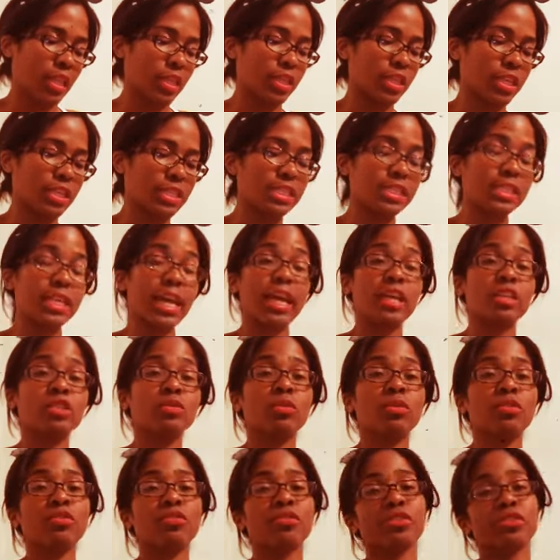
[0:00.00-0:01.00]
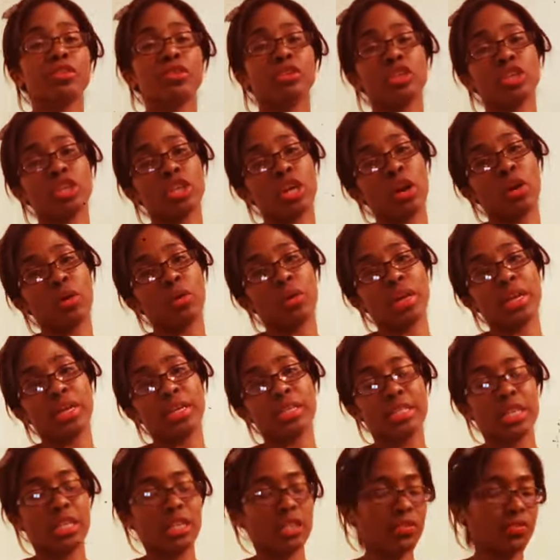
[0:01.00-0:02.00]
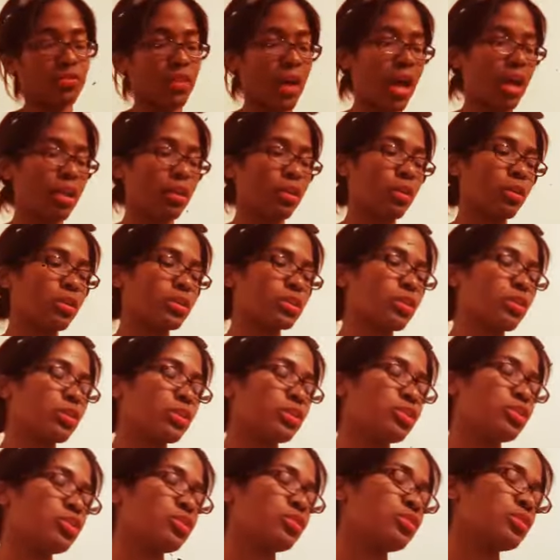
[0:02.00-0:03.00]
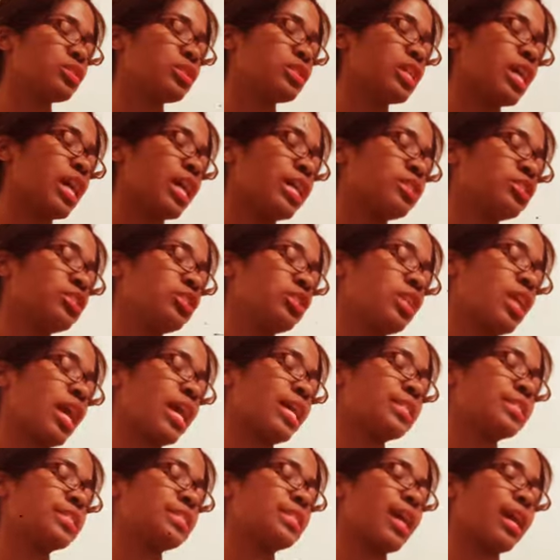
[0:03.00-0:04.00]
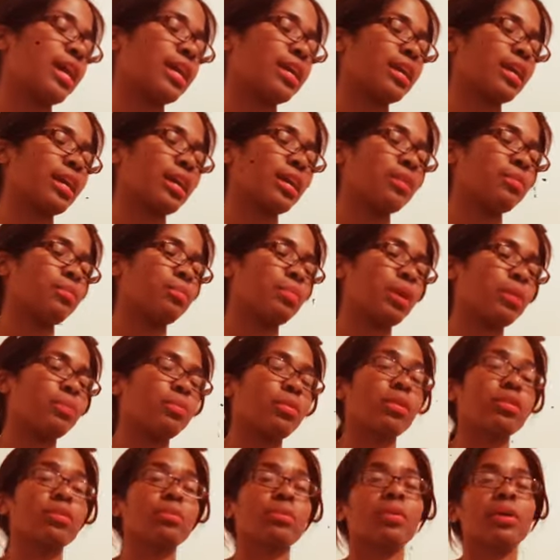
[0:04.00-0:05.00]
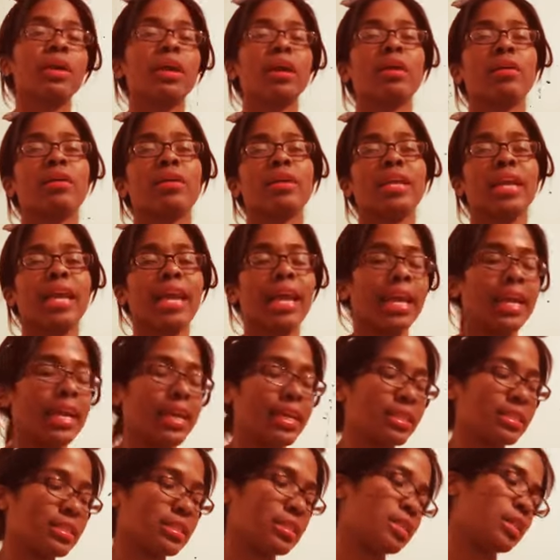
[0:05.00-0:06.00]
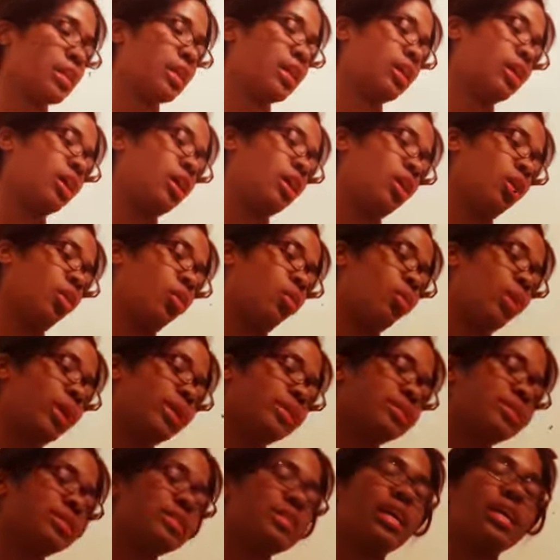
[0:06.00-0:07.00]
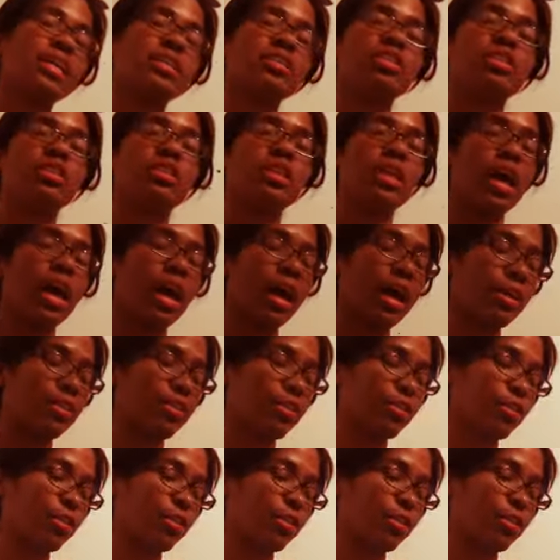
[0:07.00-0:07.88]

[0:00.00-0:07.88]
The schedule for the show is as follows. On Tuesday, July 2nd, Big Brother will air at 8. Wednesday, July